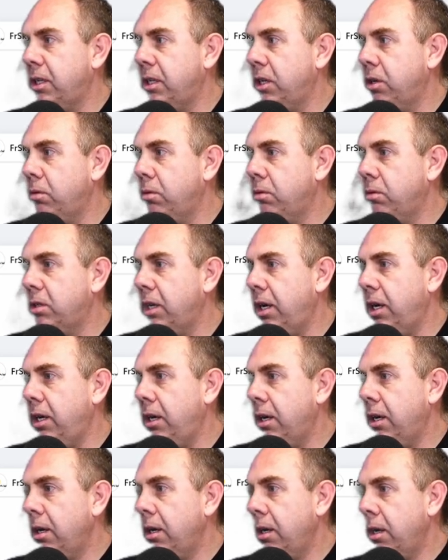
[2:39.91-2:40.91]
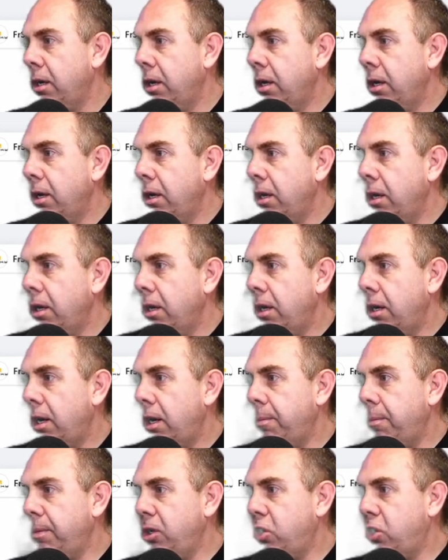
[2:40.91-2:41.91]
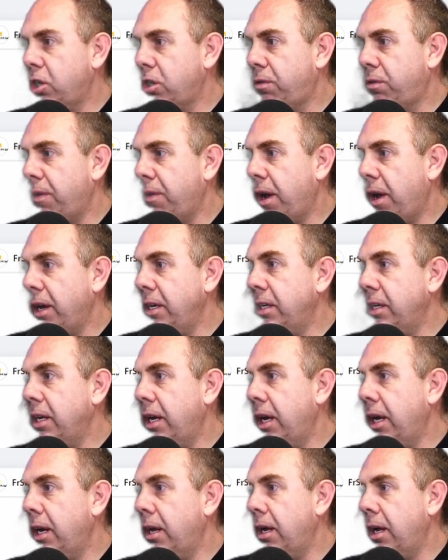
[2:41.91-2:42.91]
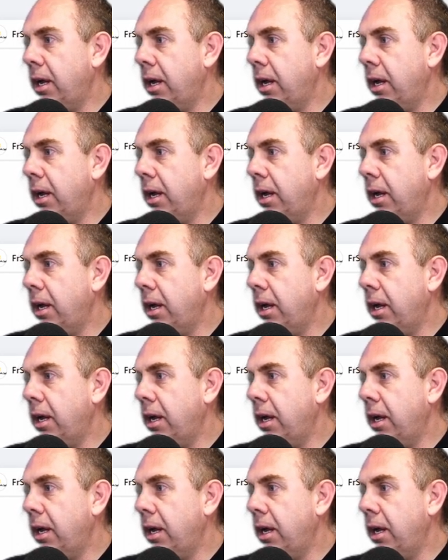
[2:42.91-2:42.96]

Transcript: using. Let me just find it.